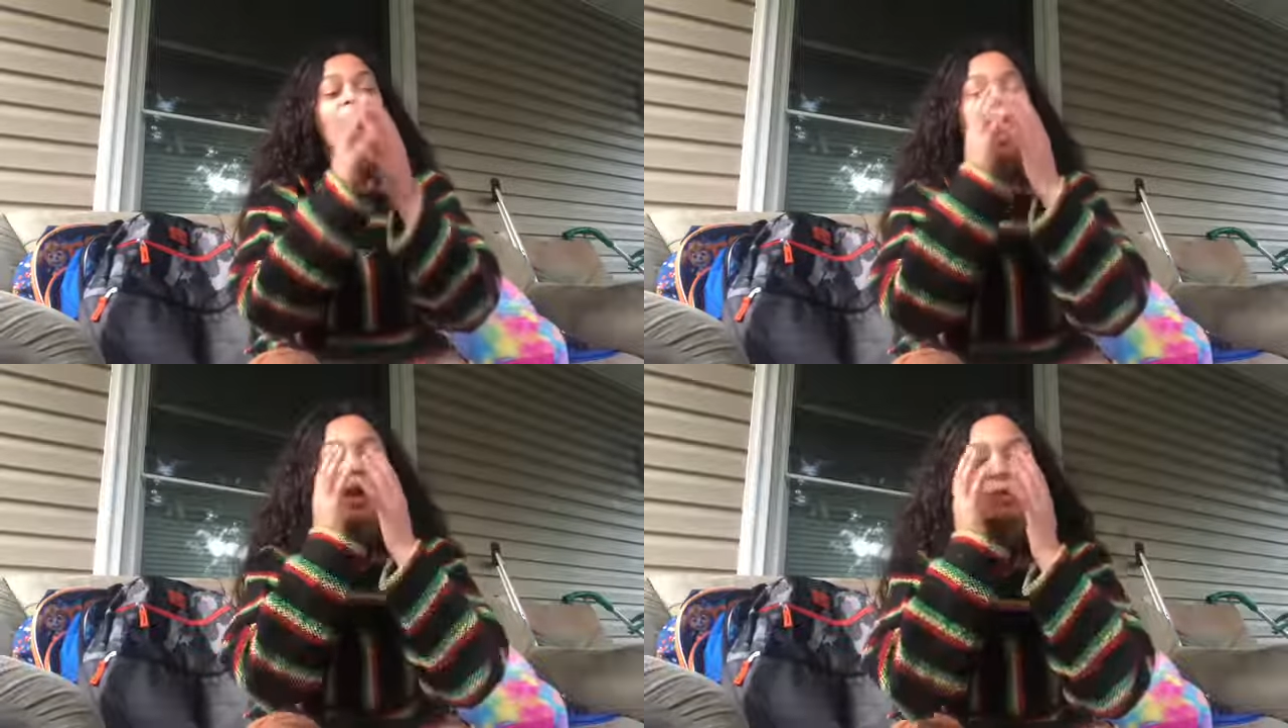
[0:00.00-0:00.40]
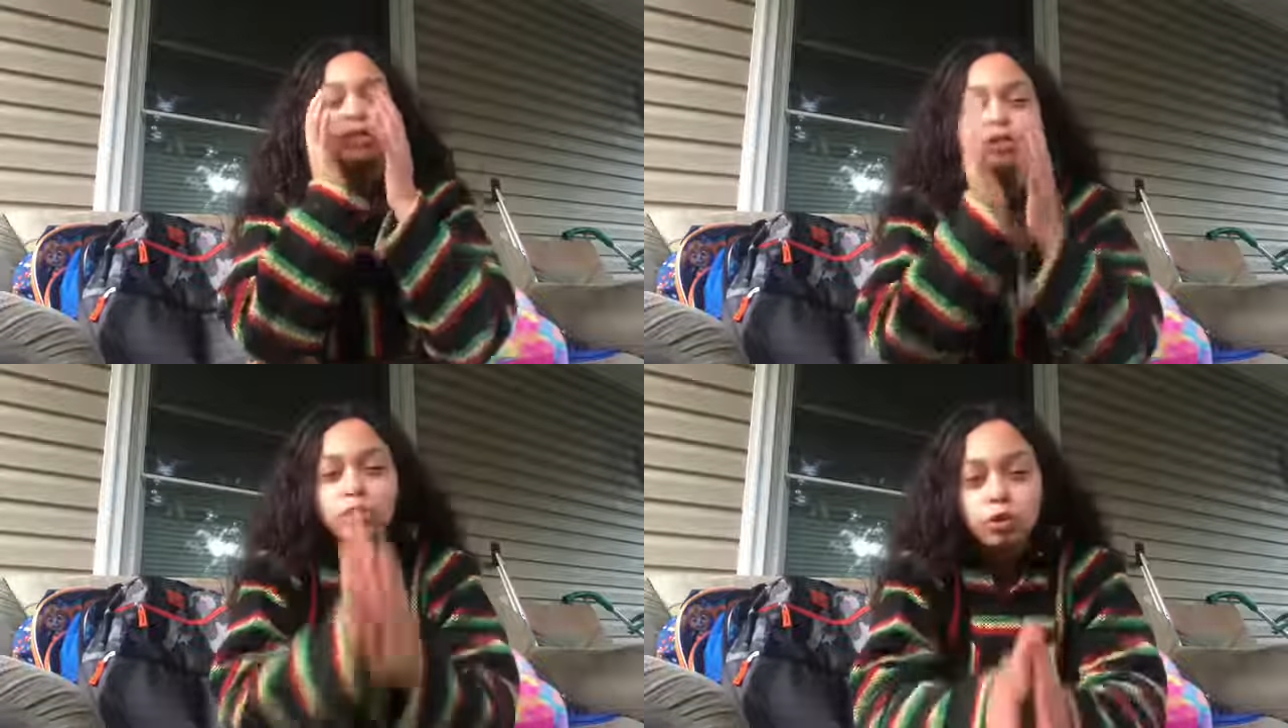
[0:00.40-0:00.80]
I was
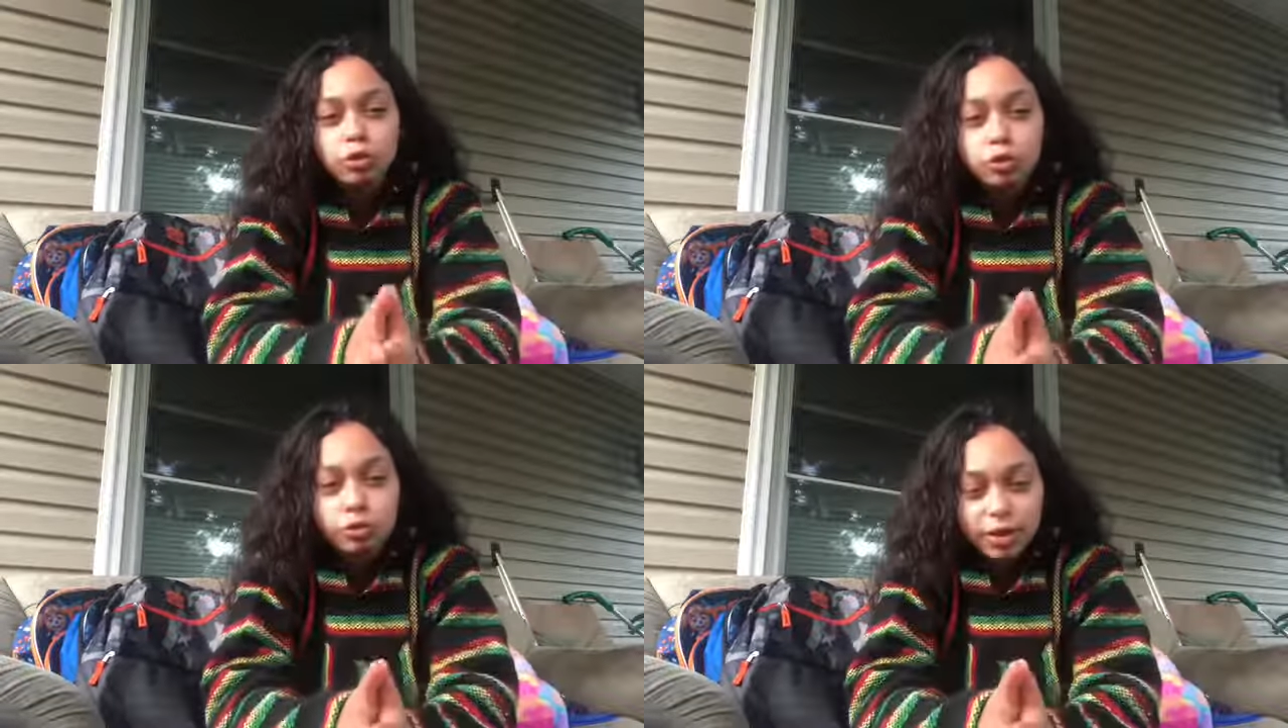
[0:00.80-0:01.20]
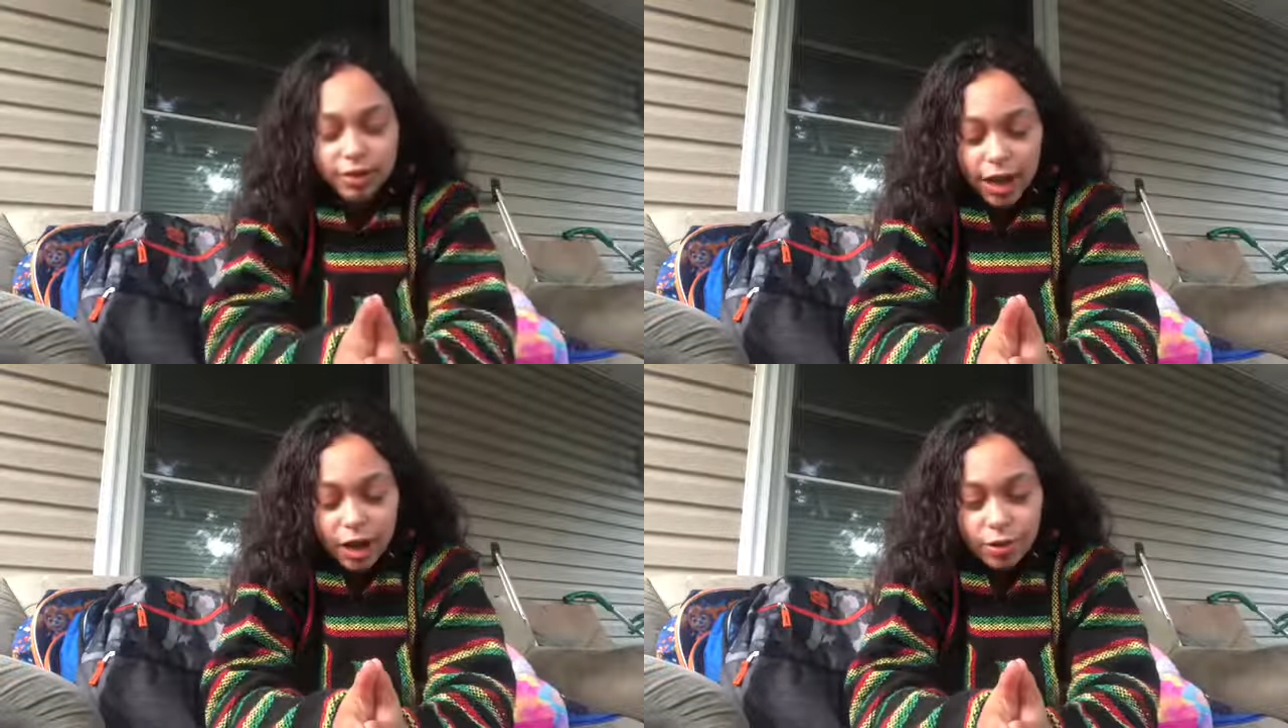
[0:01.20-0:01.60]
so stressed
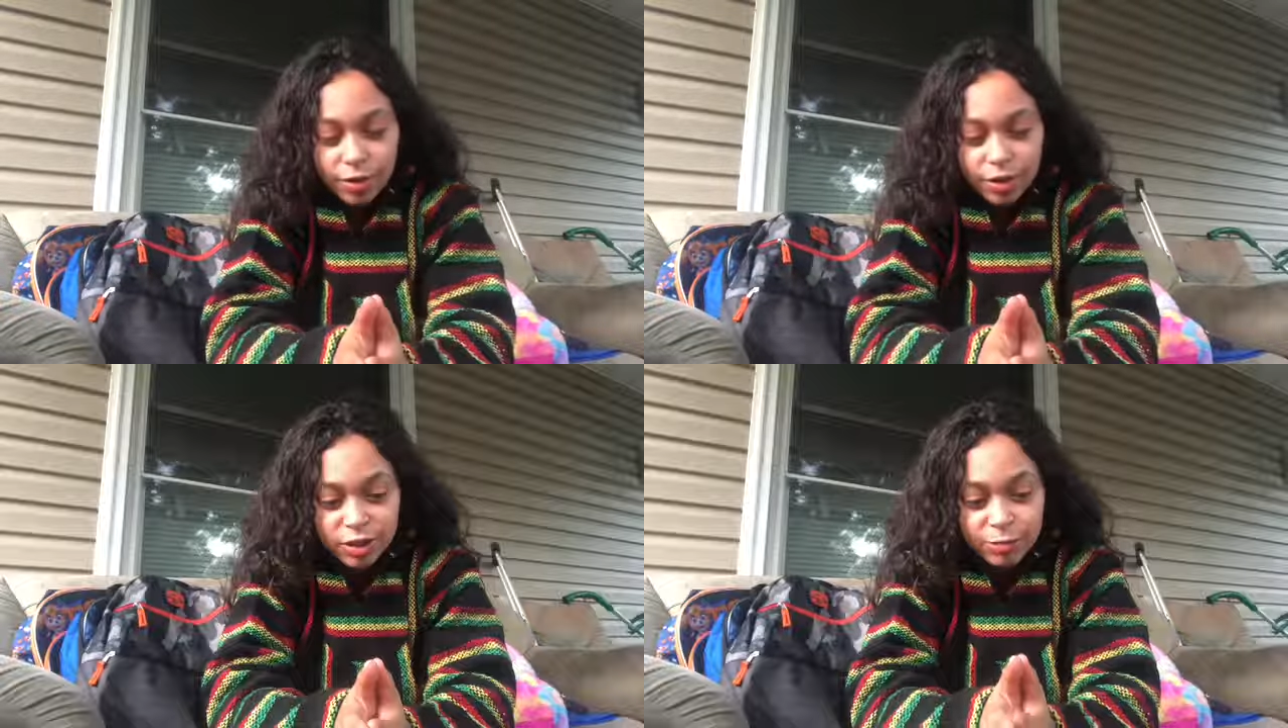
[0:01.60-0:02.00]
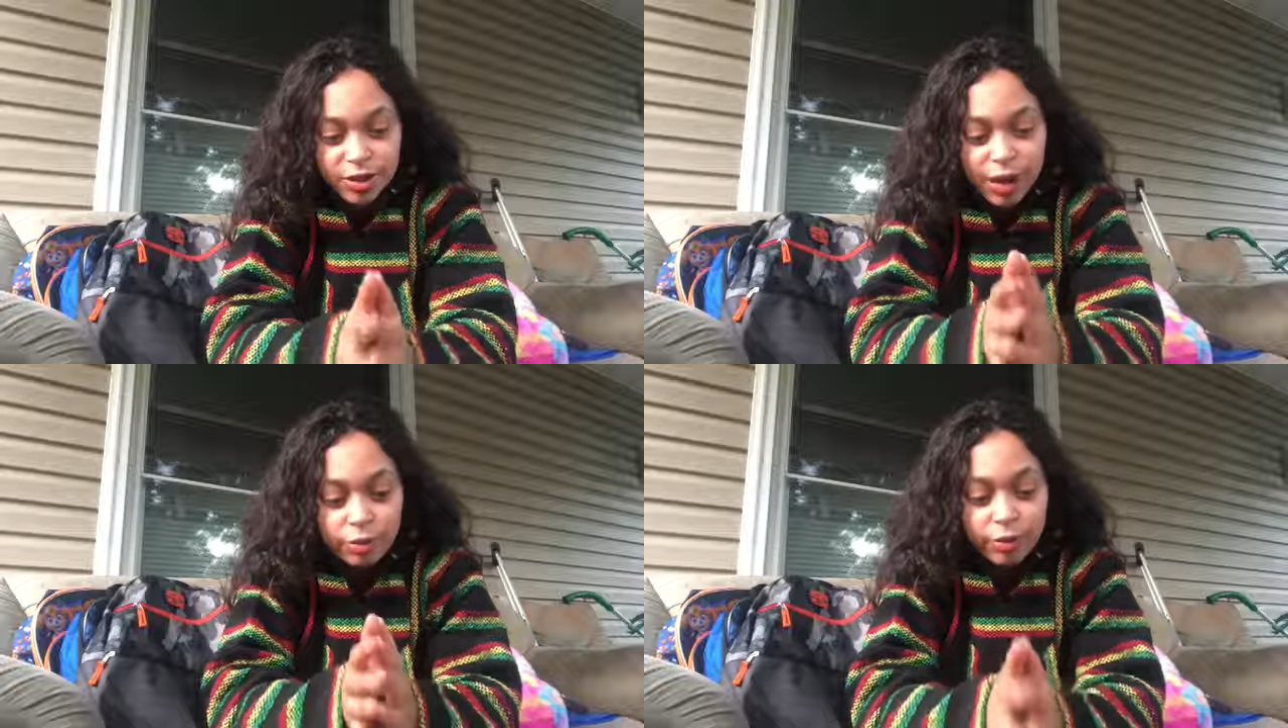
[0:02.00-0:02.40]
out with this
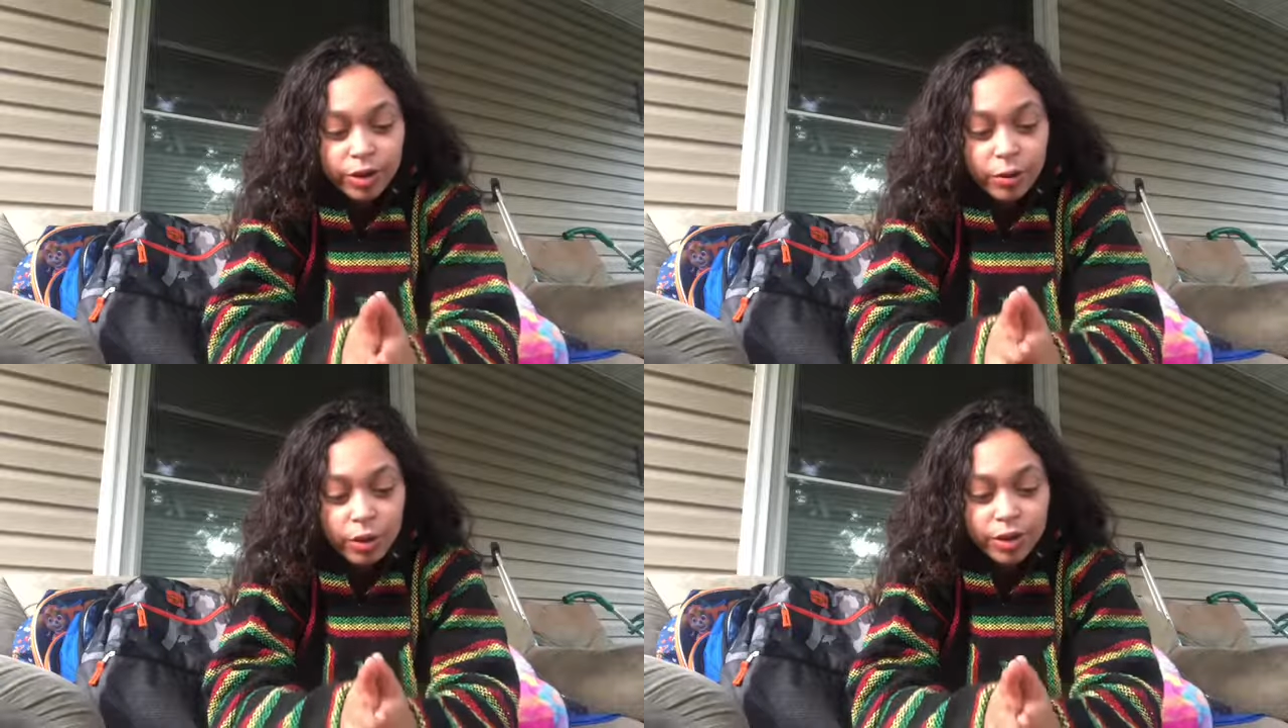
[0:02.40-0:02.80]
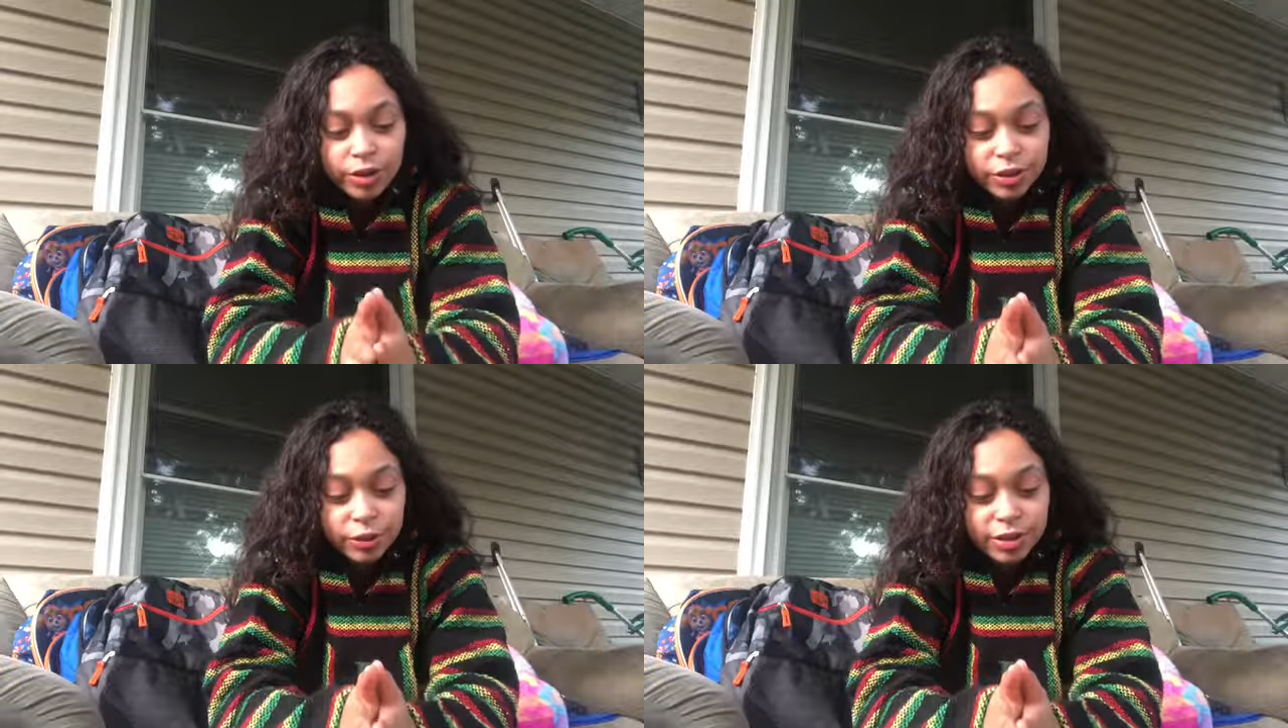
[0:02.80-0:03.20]
because I really wanted
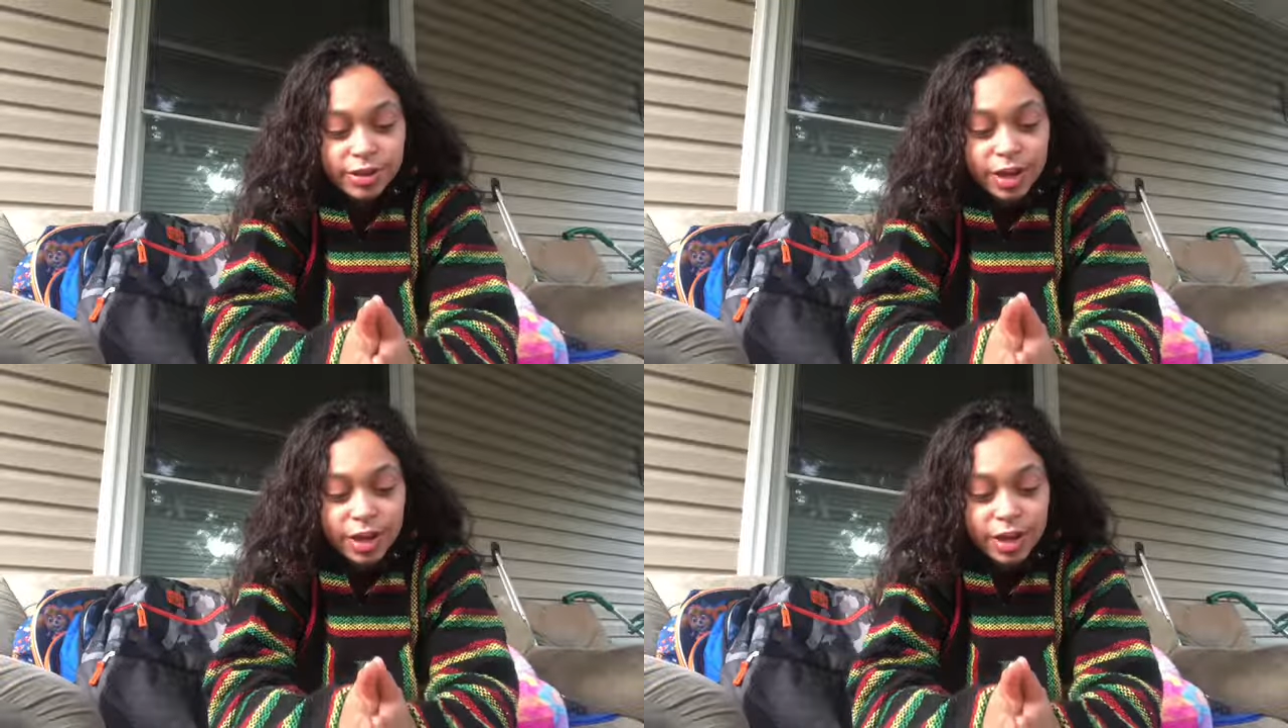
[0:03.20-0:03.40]
to do this.